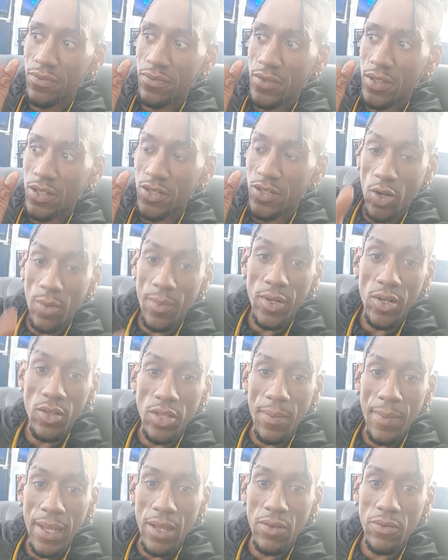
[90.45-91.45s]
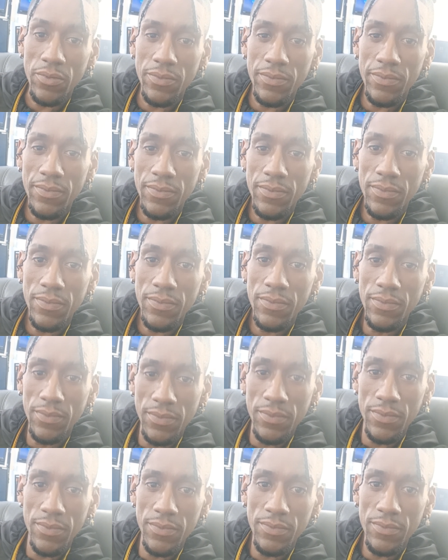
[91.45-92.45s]
the Sermon on the Mount,
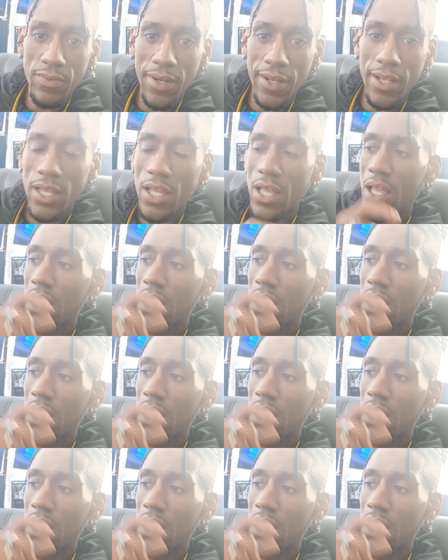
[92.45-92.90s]
right?